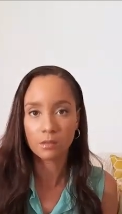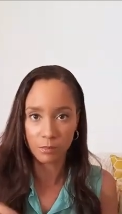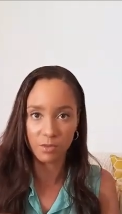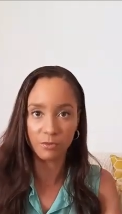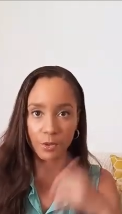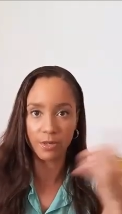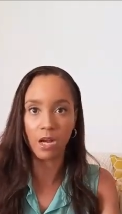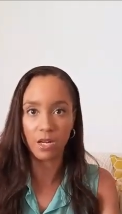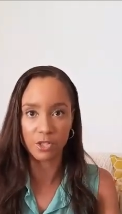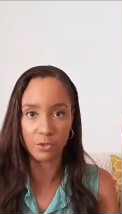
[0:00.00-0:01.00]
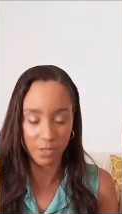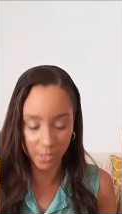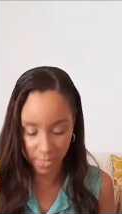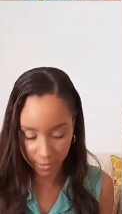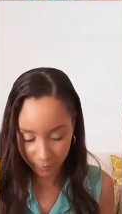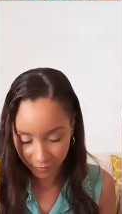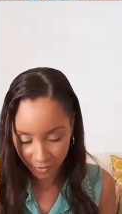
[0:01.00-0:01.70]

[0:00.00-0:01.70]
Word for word: before I got to Trinidad,